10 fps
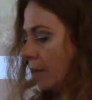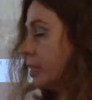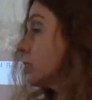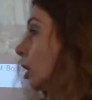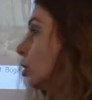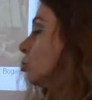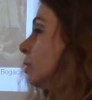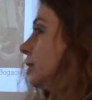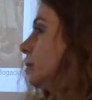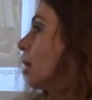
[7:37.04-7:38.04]
Discoid
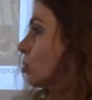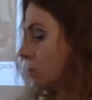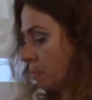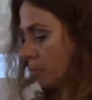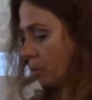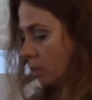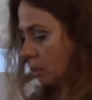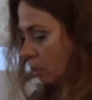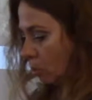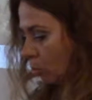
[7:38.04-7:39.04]
were the most
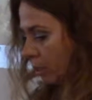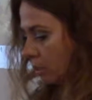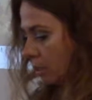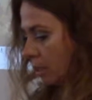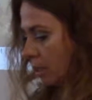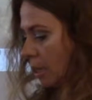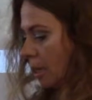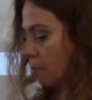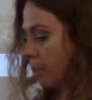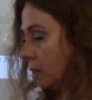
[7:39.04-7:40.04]
popular loom weights in
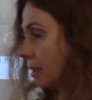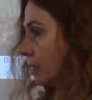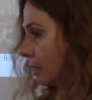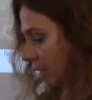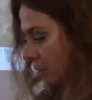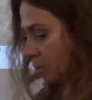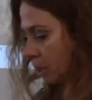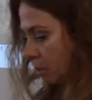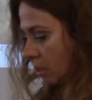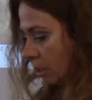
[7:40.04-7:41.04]
Middle and Late
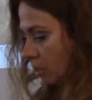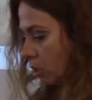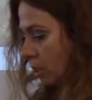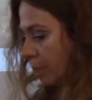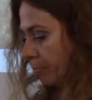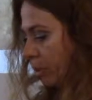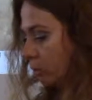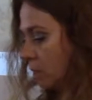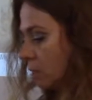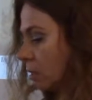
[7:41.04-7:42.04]
Bronze Age
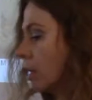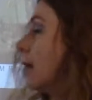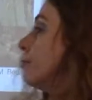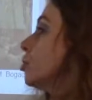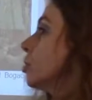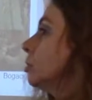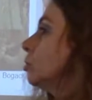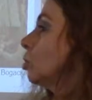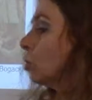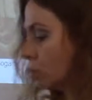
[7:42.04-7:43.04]
Greece, are
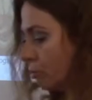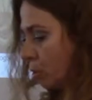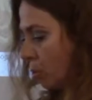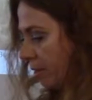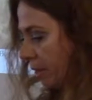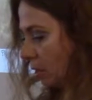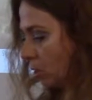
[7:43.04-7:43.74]
efficient tools for weaving